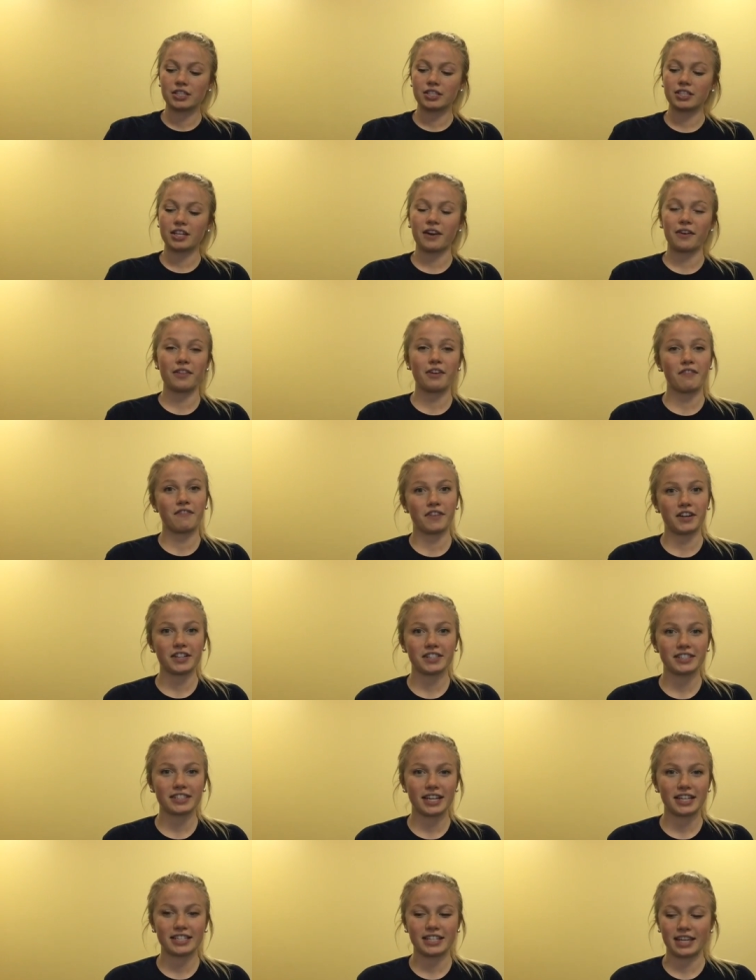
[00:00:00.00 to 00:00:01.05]
So the
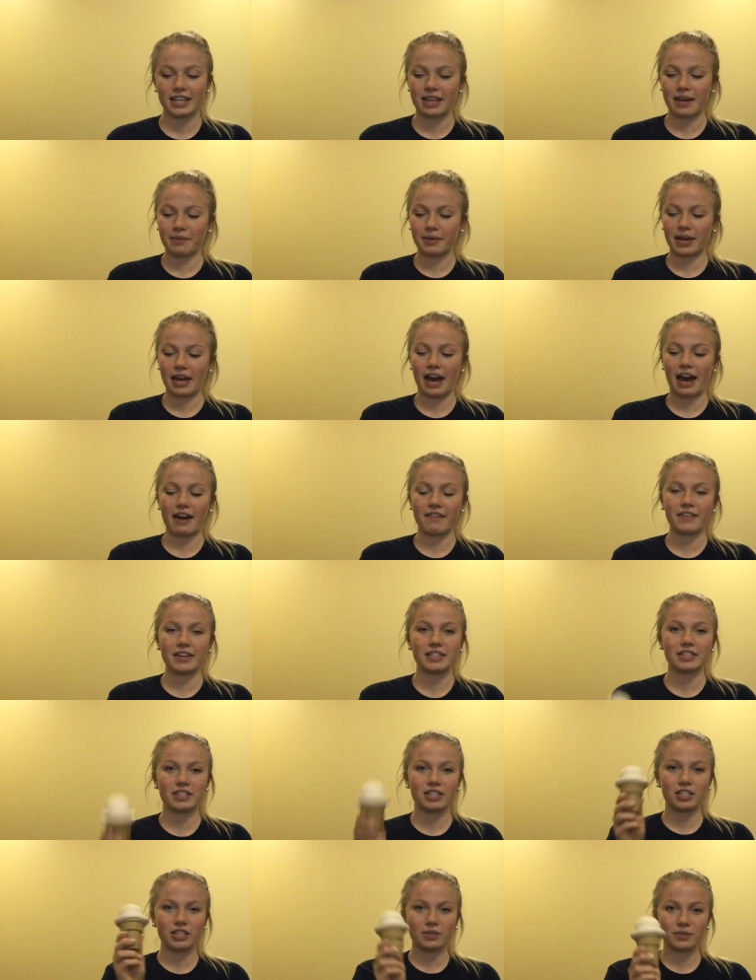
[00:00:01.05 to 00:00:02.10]
first idea that we have
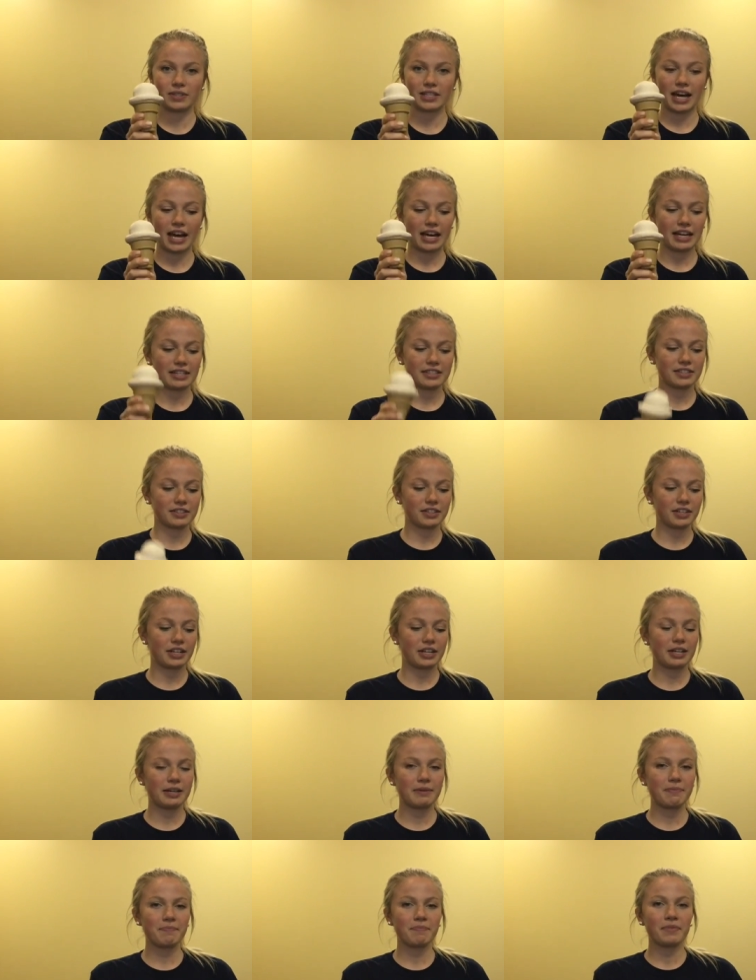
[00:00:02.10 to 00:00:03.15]
is to use ice
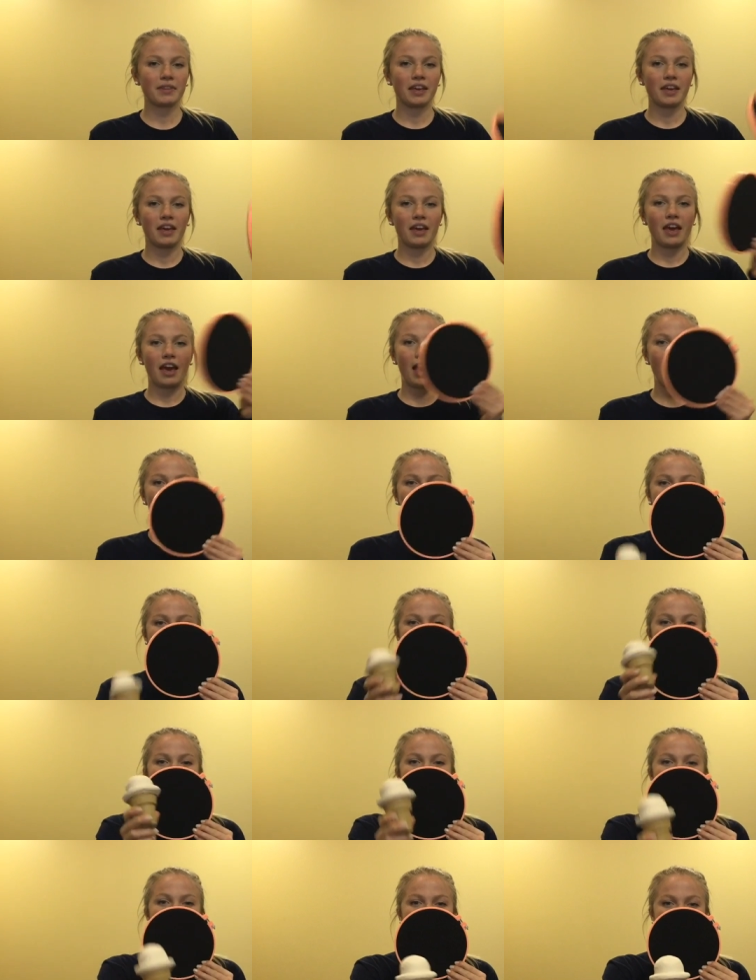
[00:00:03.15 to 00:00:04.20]
cream and
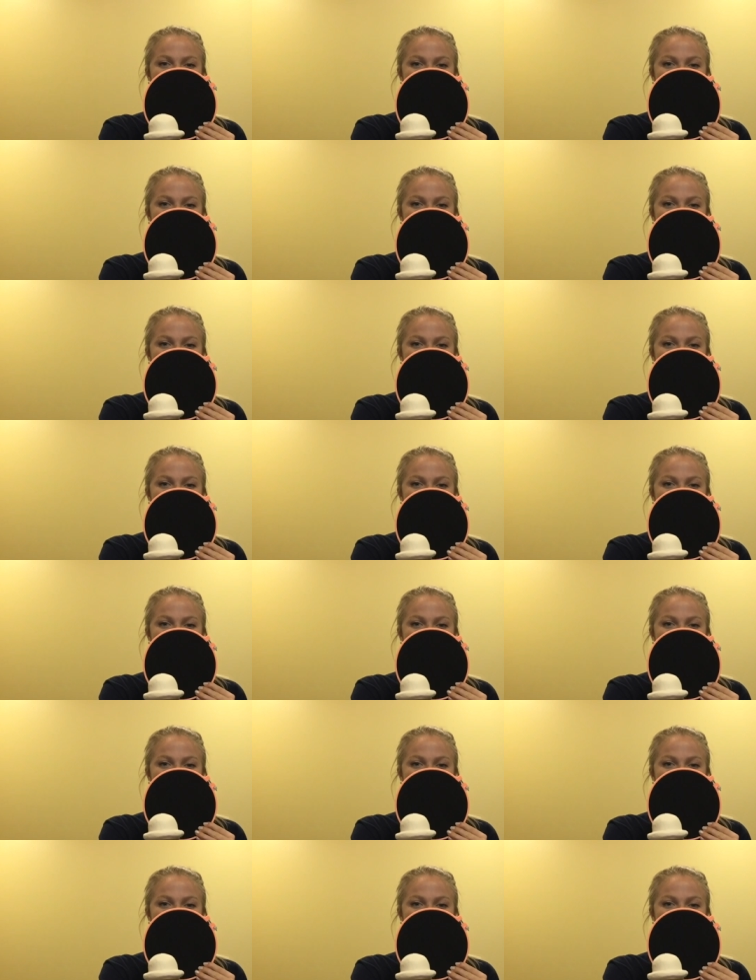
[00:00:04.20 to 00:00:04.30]
say